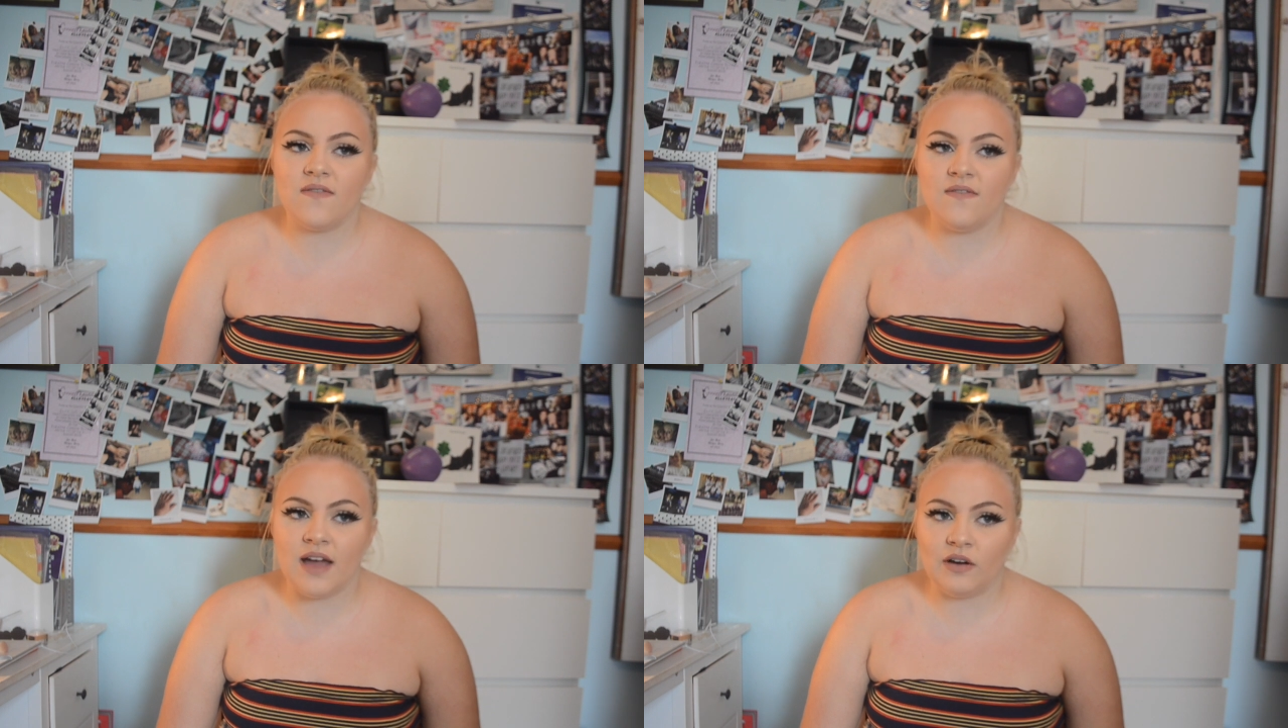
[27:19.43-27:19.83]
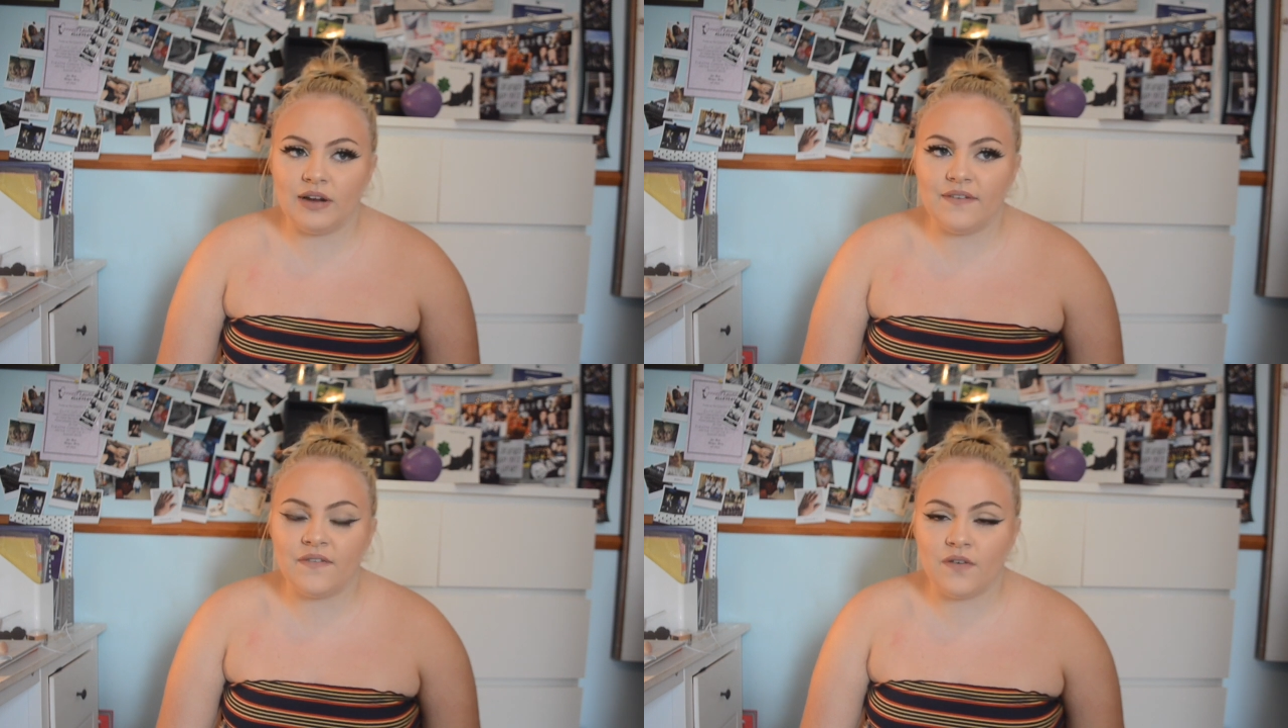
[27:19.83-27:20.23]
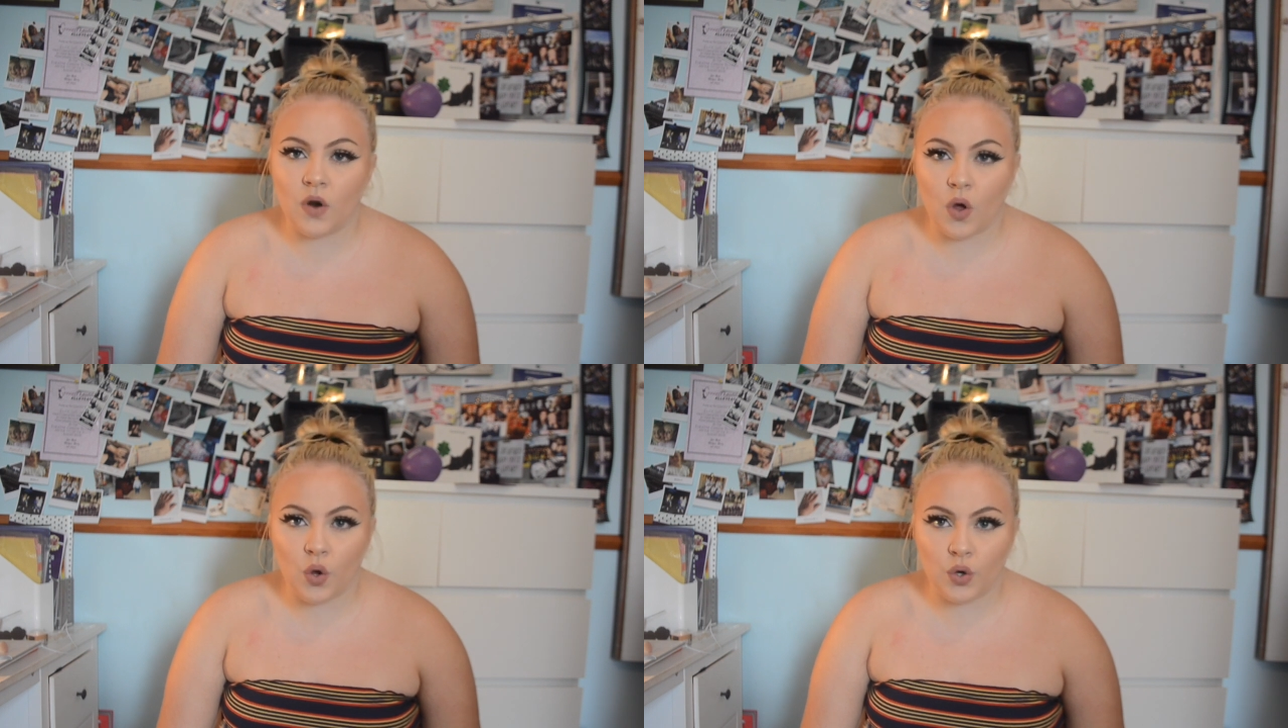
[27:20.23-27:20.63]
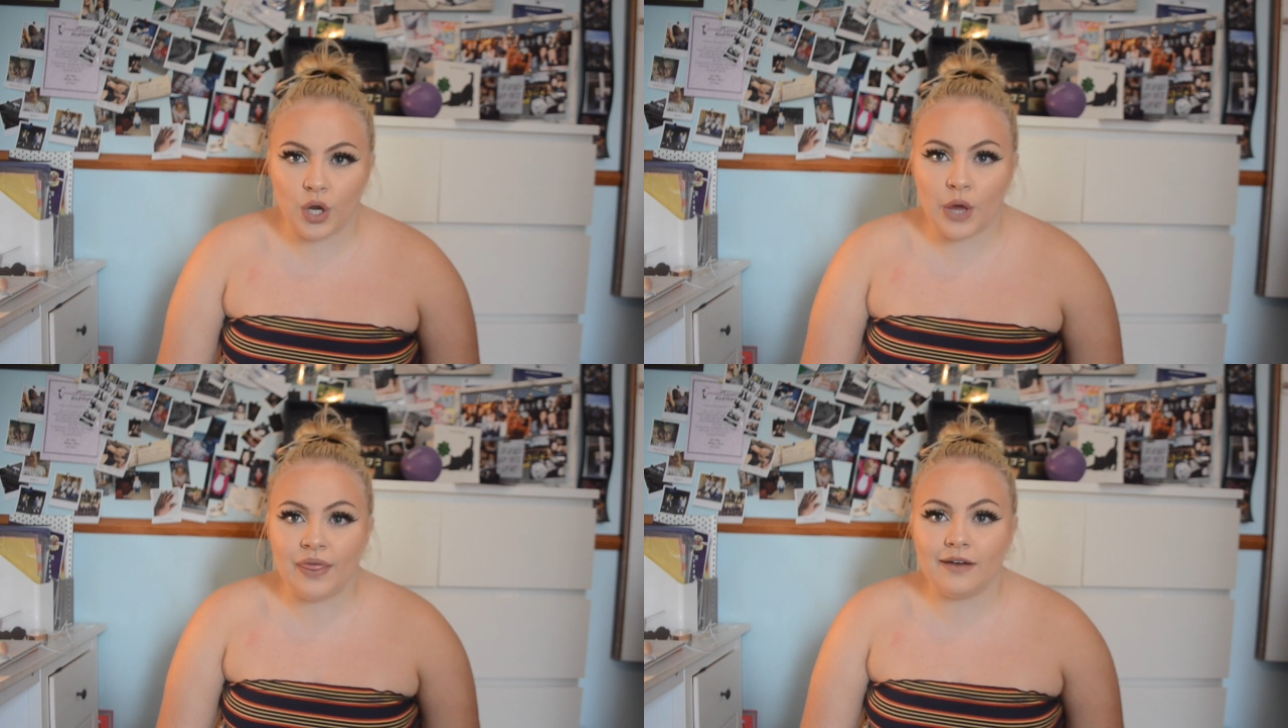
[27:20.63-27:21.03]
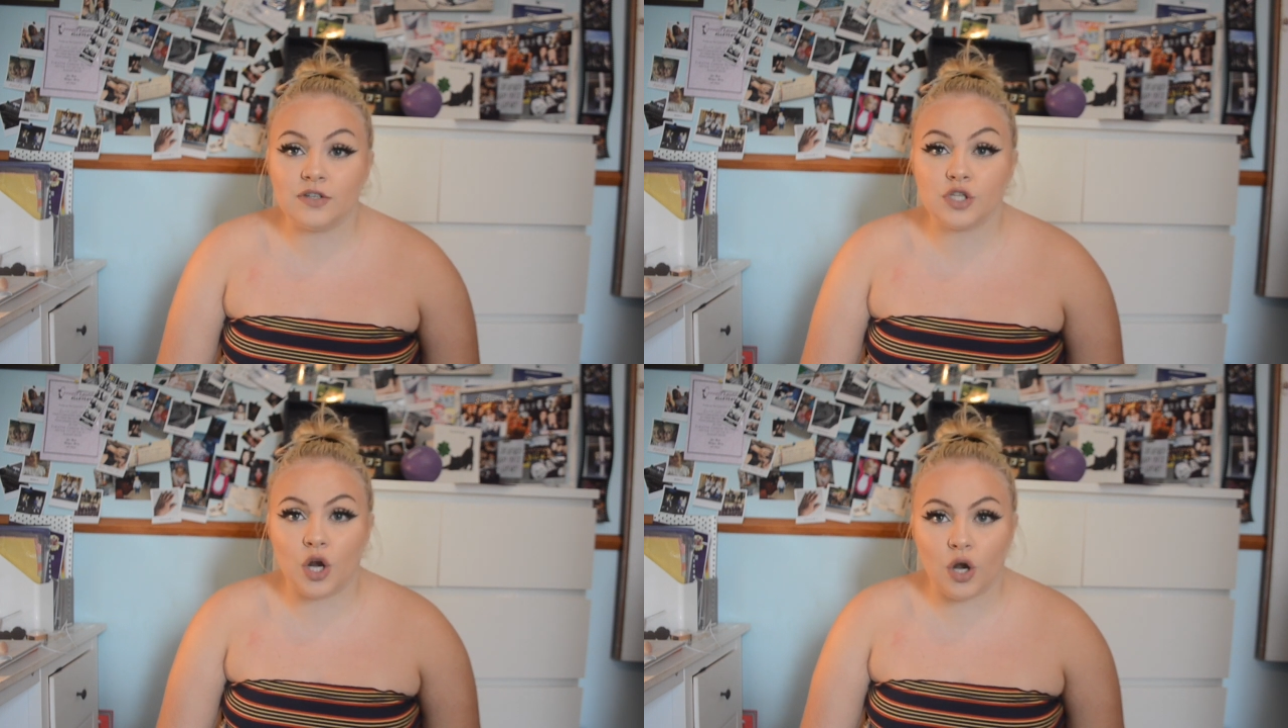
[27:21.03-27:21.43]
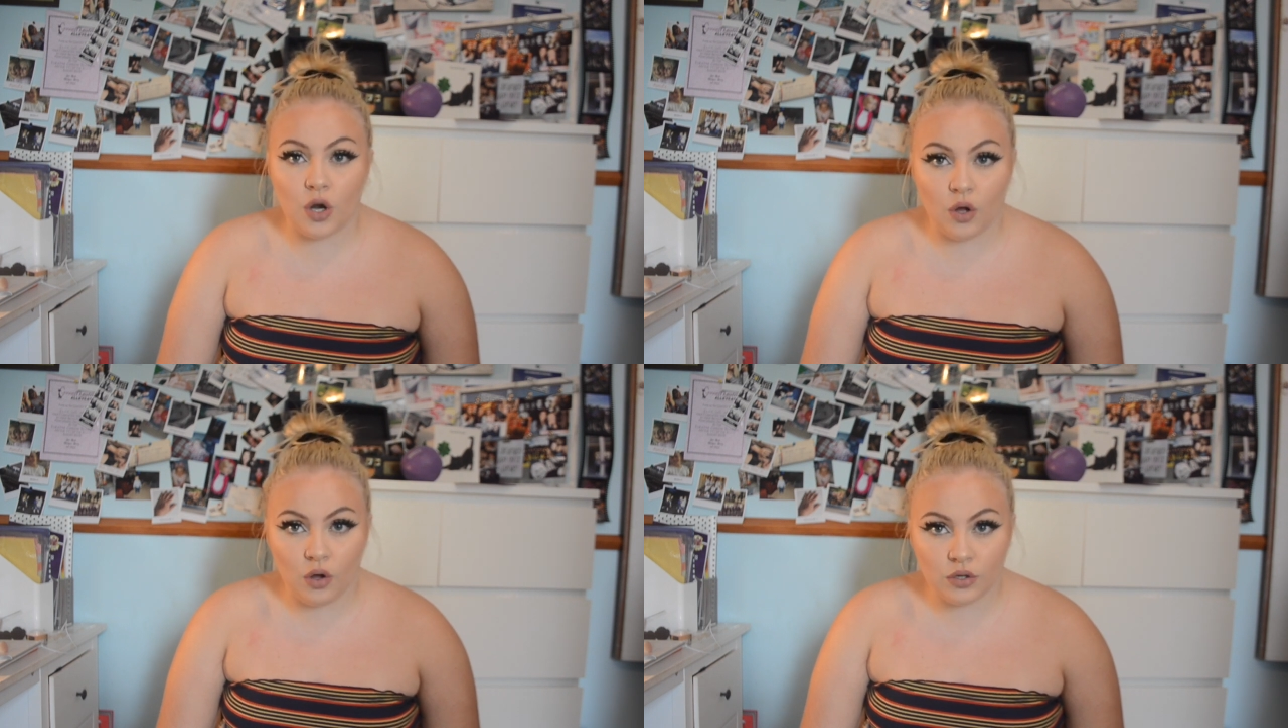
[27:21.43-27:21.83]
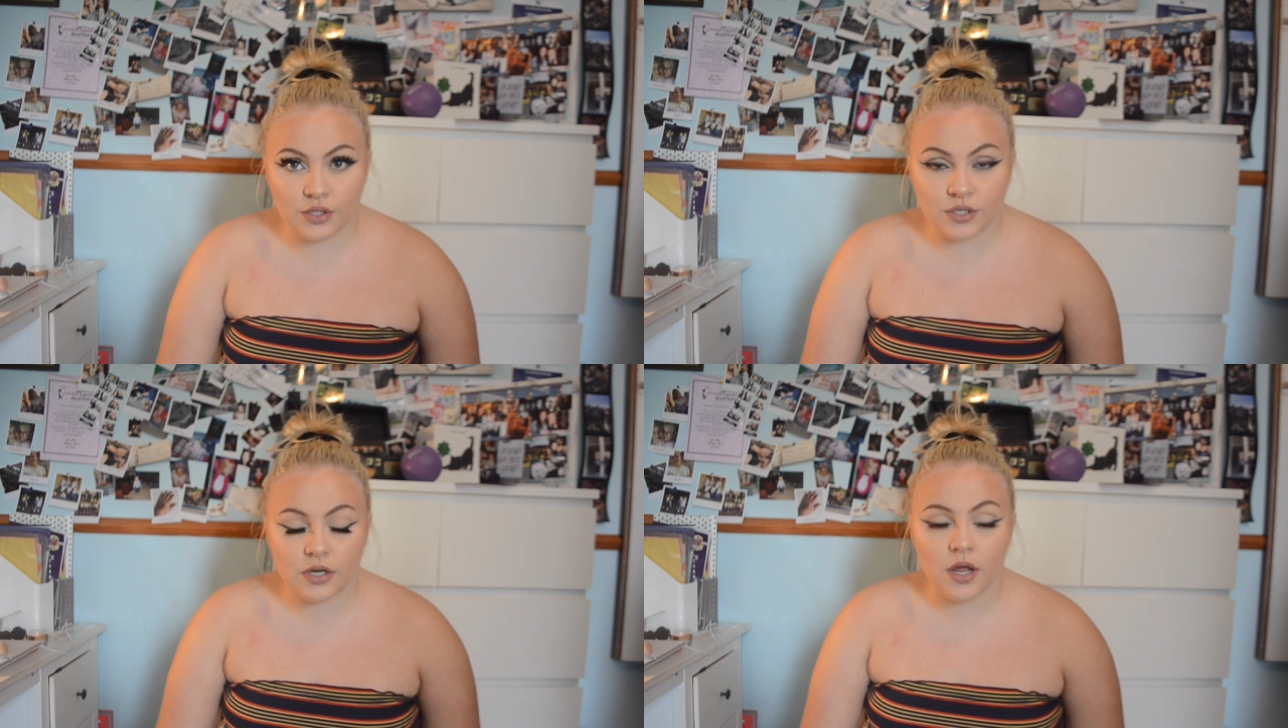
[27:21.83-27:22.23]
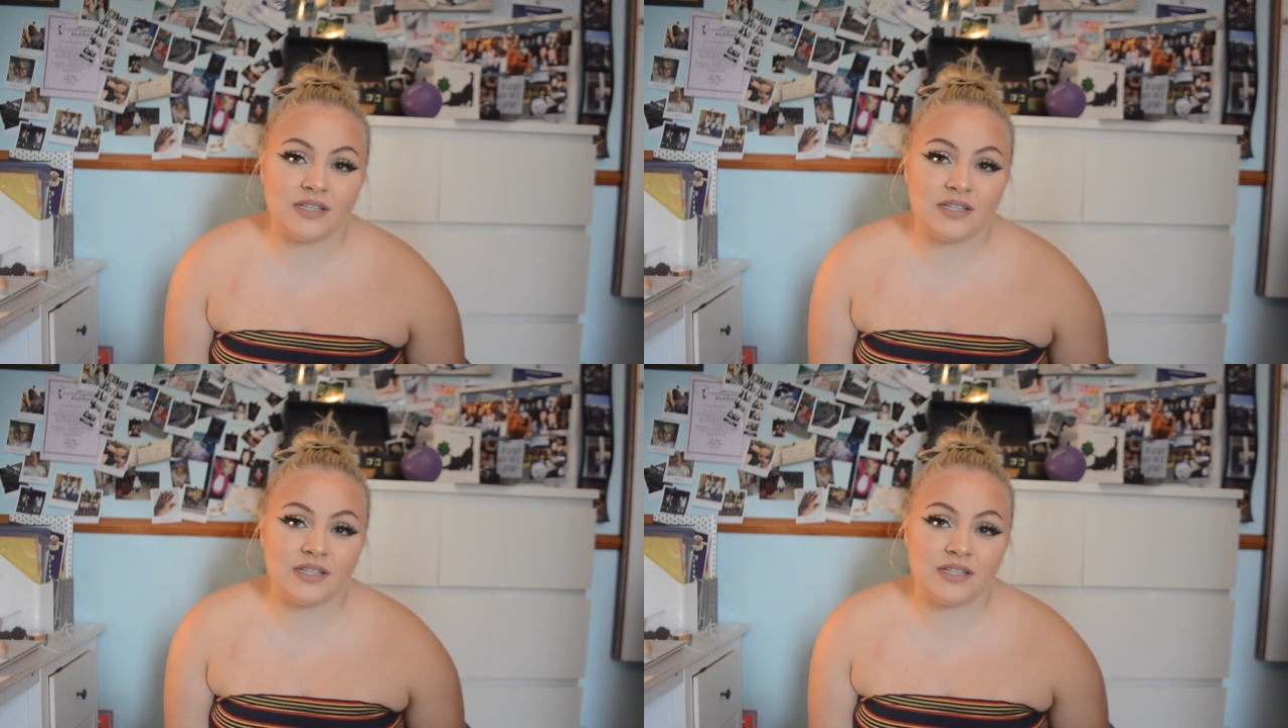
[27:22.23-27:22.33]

very full on. There is a lot.